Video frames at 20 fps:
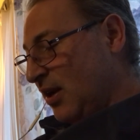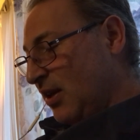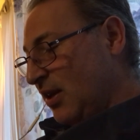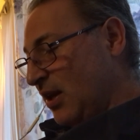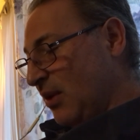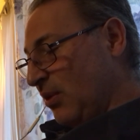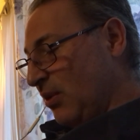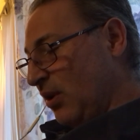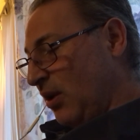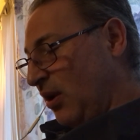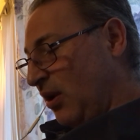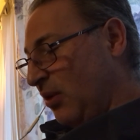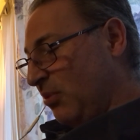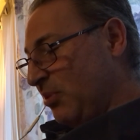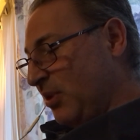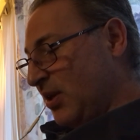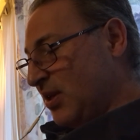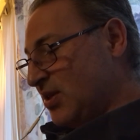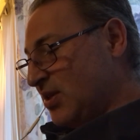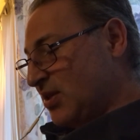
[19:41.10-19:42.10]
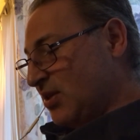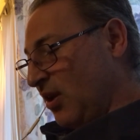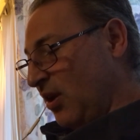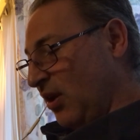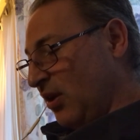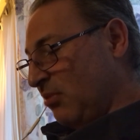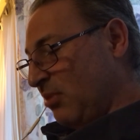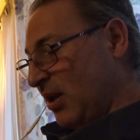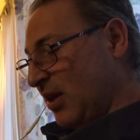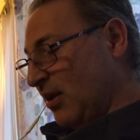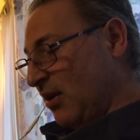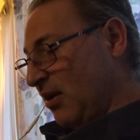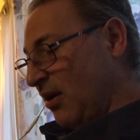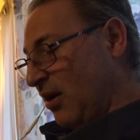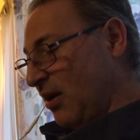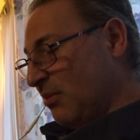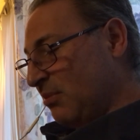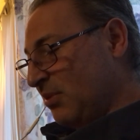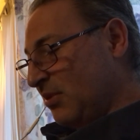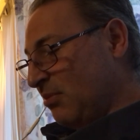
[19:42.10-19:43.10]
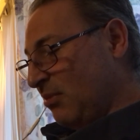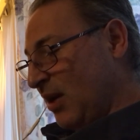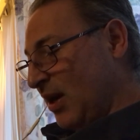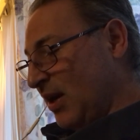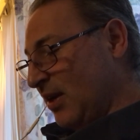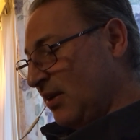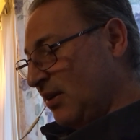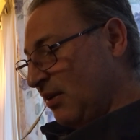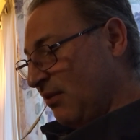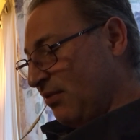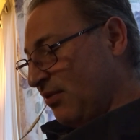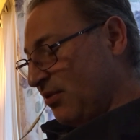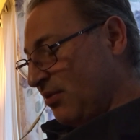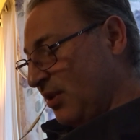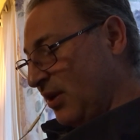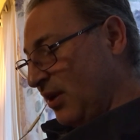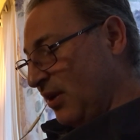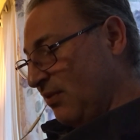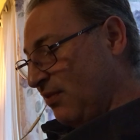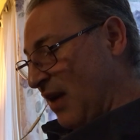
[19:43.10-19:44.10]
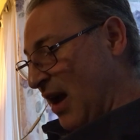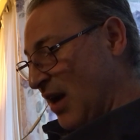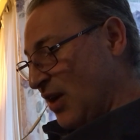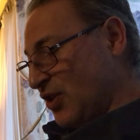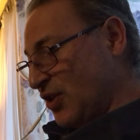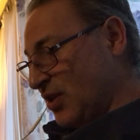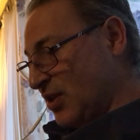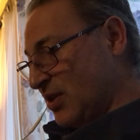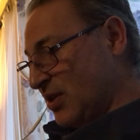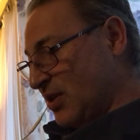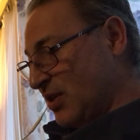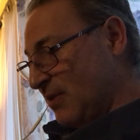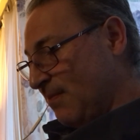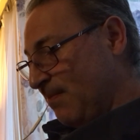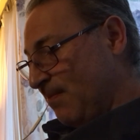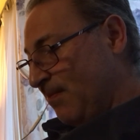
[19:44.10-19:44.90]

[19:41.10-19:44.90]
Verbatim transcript: They will all be installed by the armed might of three factions.